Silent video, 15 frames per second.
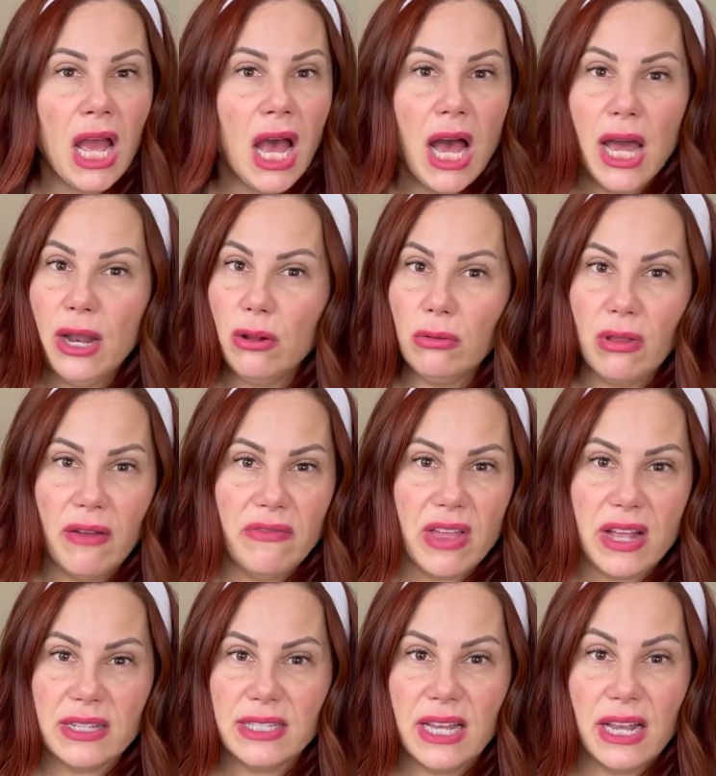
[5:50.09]
I don't love
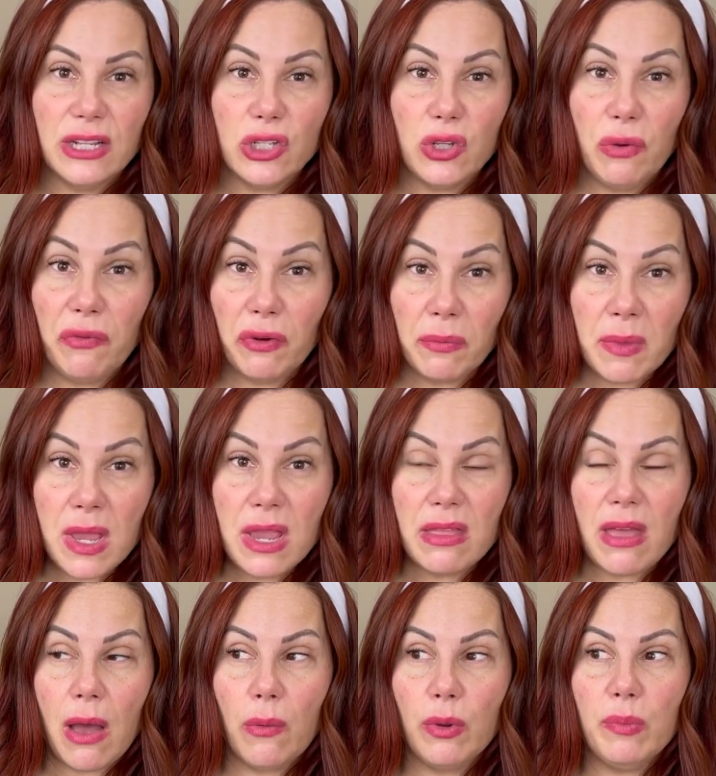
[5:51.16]
that scent. So for me,
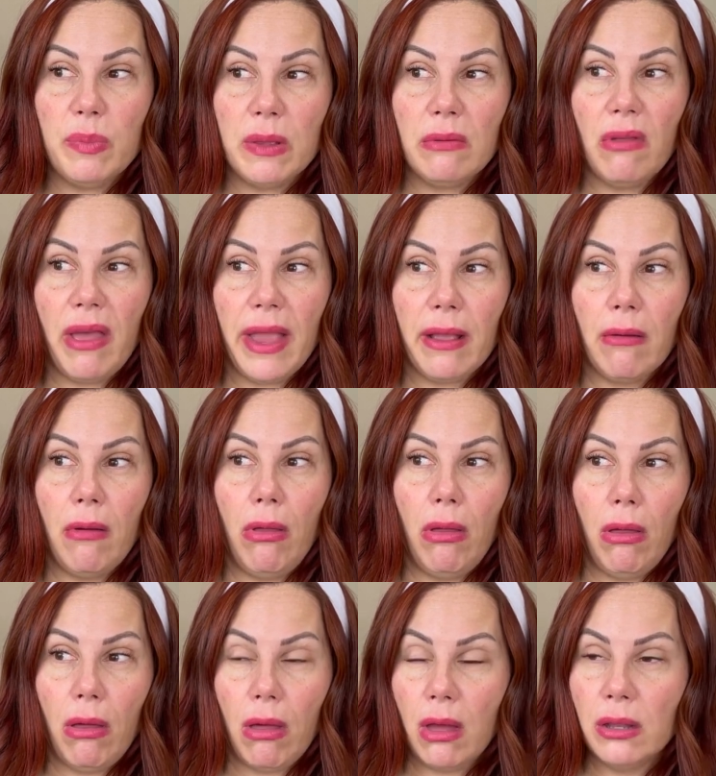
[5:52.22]
that would be like,
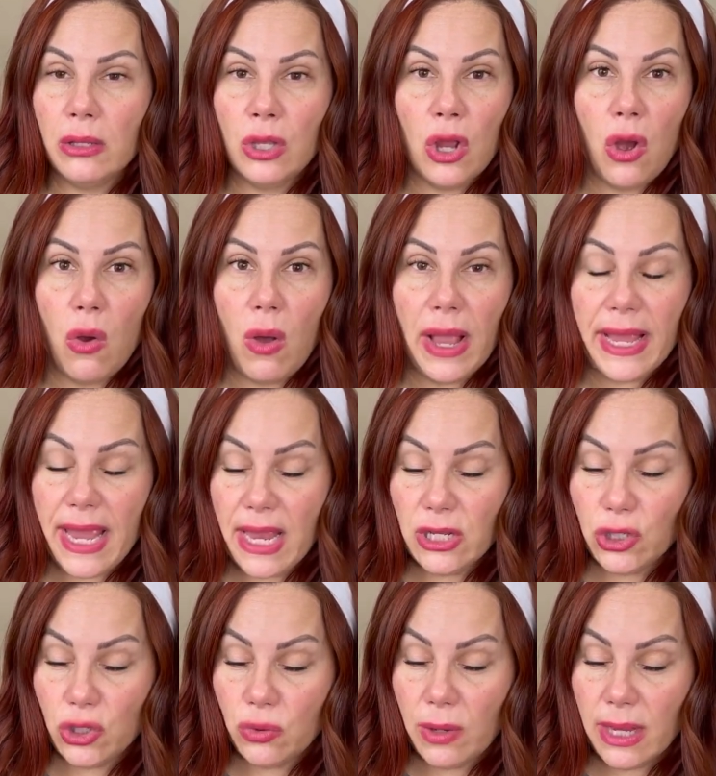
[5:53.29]
oh, no, I
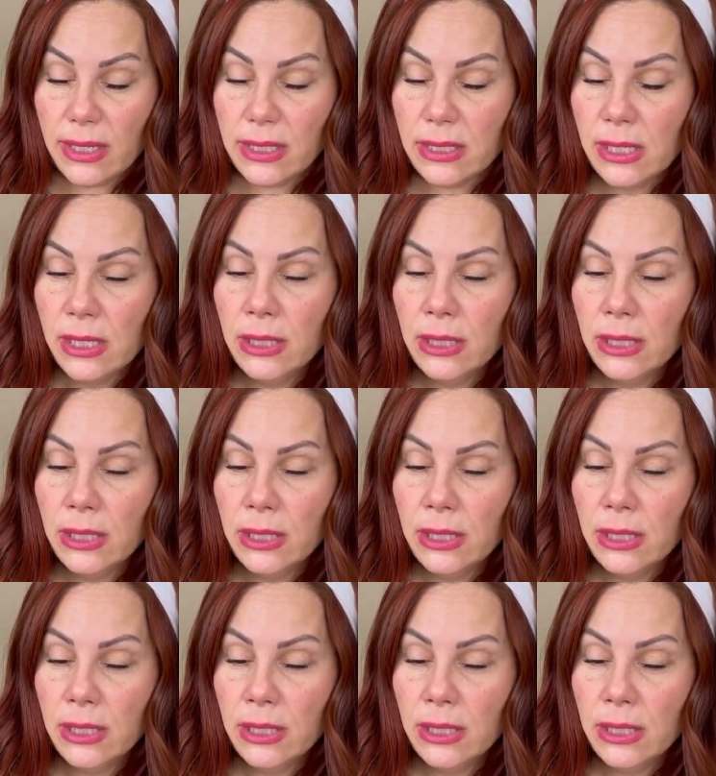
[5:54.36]
can't do it.